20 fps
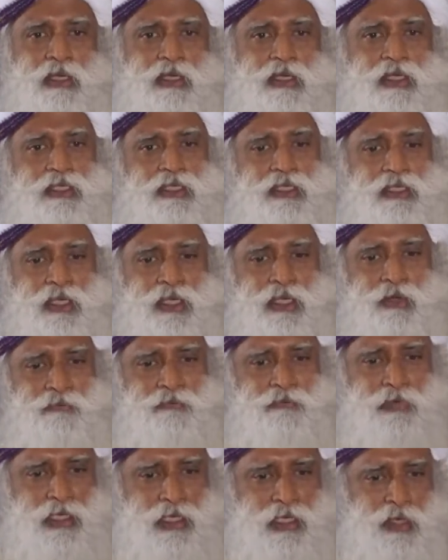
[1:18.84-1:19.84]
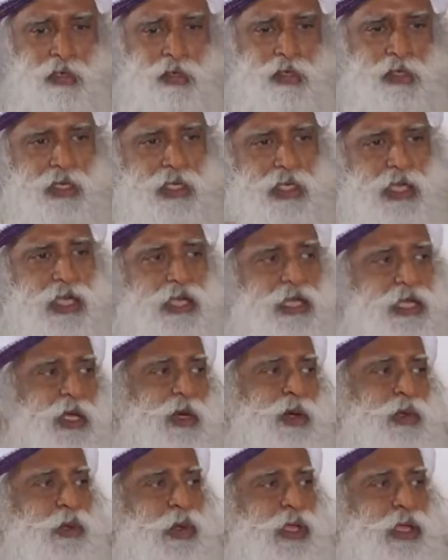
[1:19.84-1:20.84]
written in a very
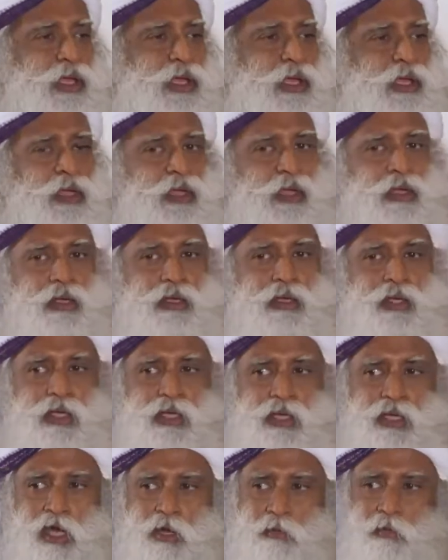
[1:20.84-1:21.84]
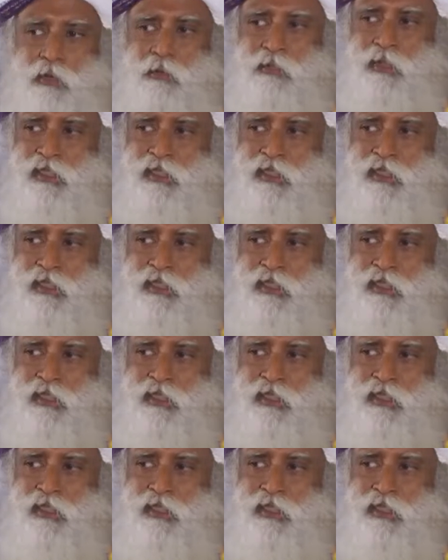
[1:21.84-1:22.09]
organic way need not be